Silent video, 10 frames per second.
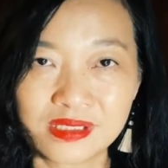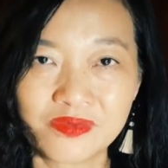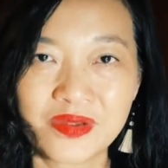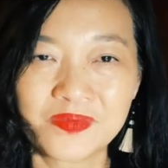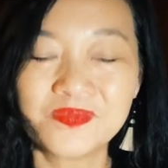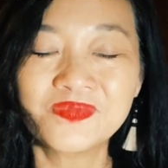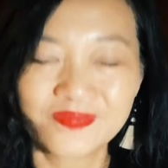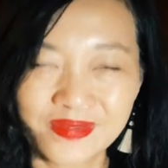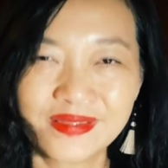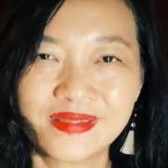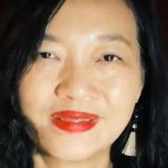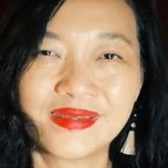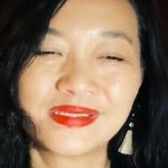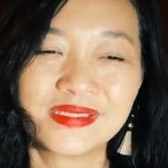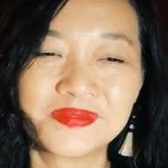well.
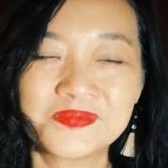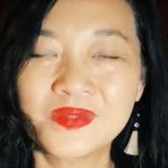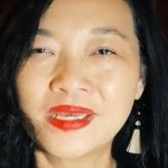That's it.